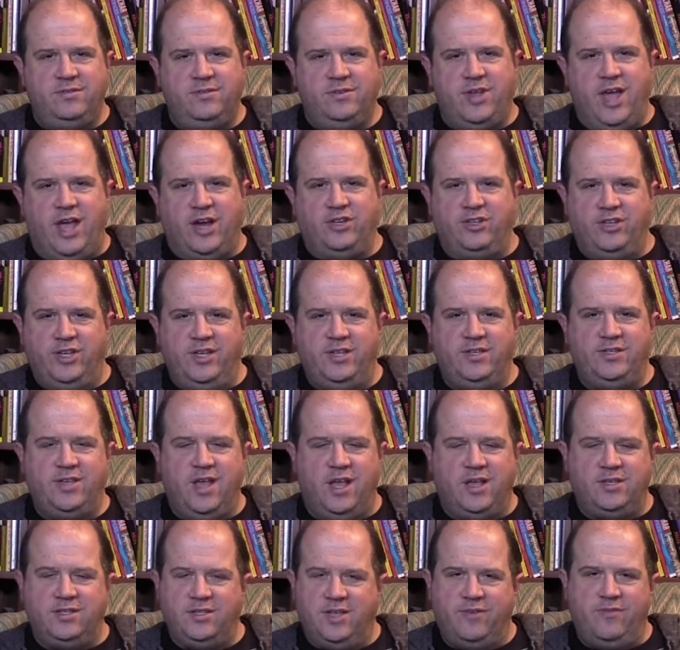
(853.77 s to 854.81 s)
to actually
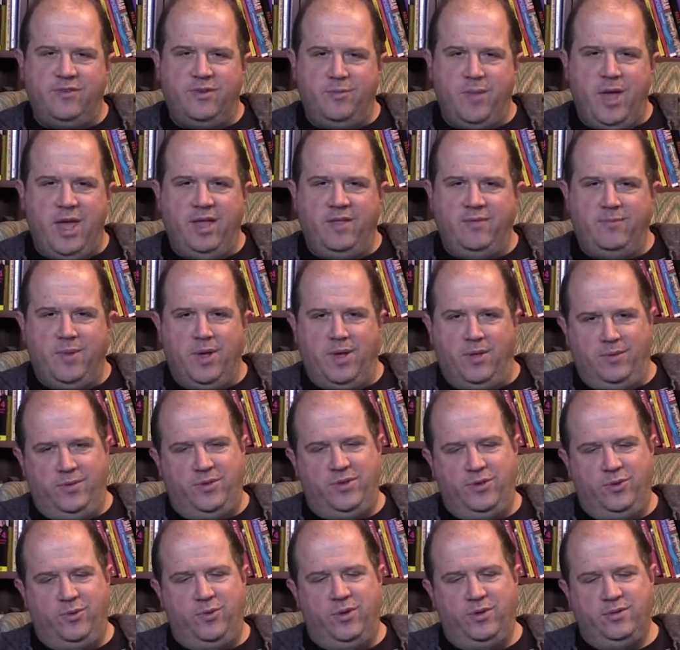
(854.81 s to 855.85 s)
sell stuff and build
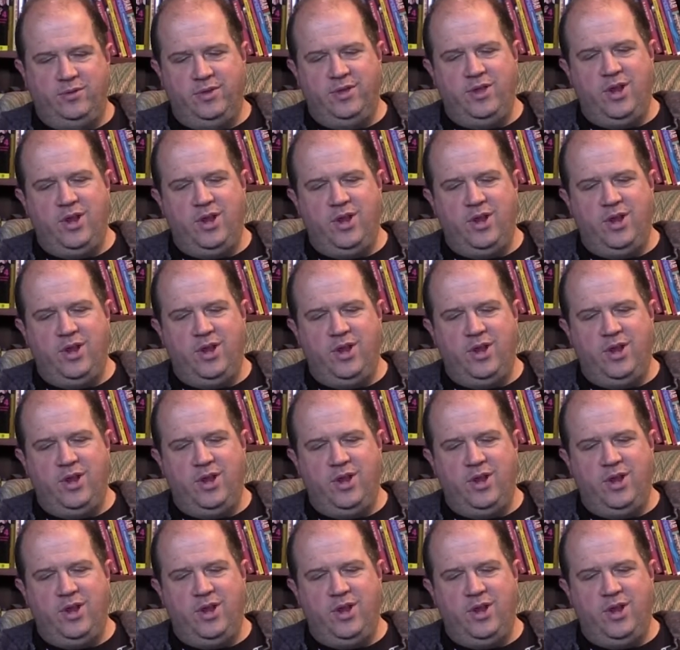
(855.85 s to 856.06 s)
to,